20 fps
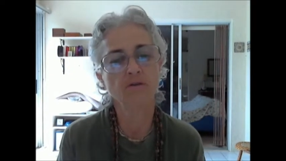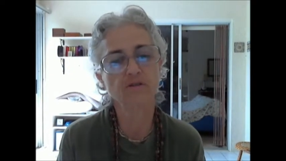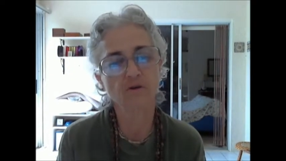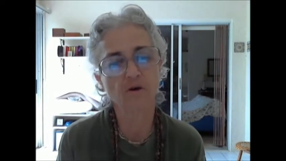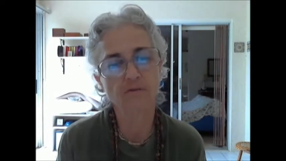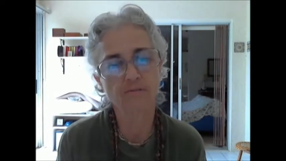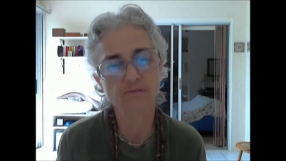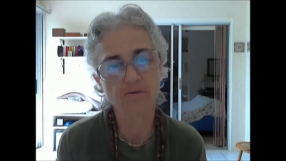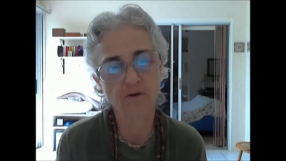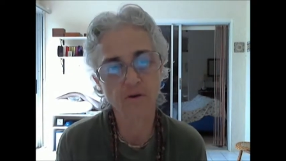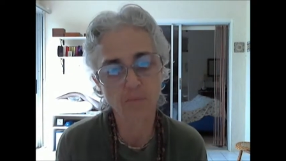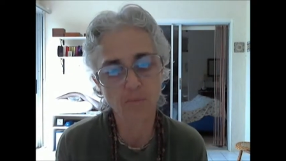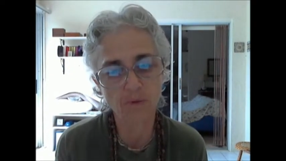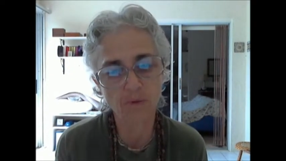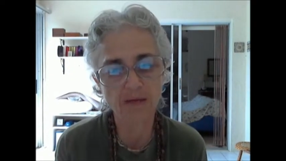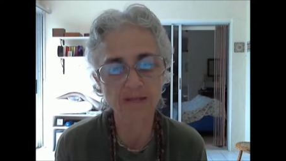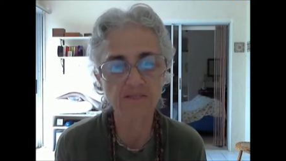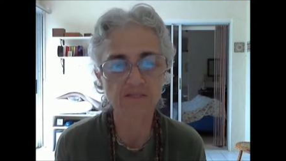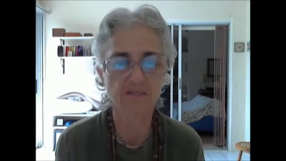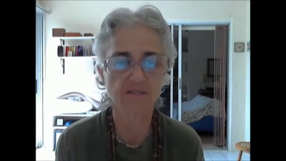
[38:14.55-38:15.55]
offering
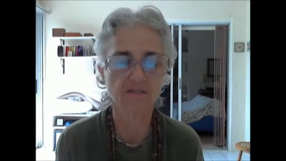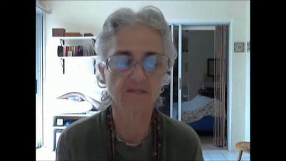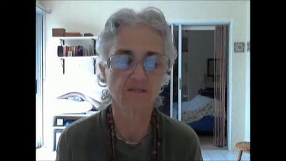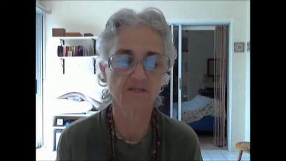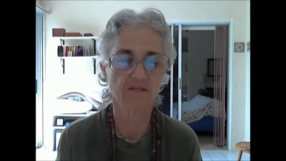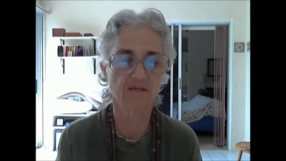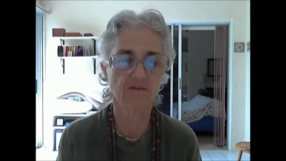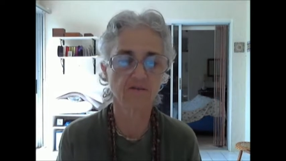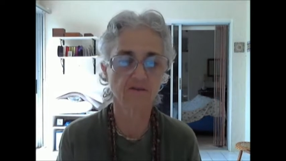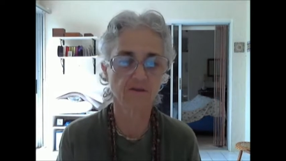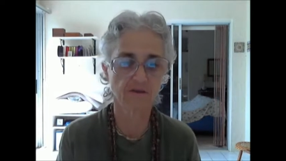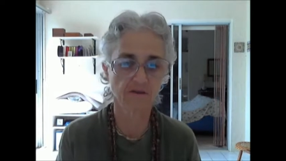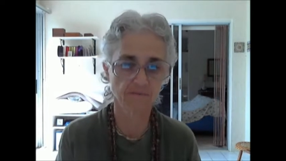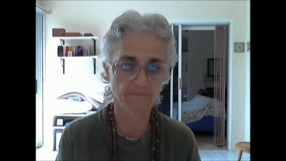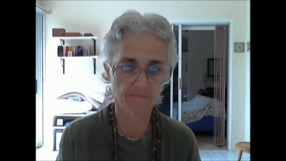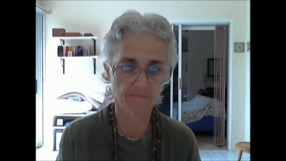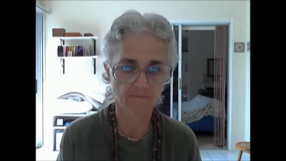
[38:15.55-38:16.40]
obeisances unto him.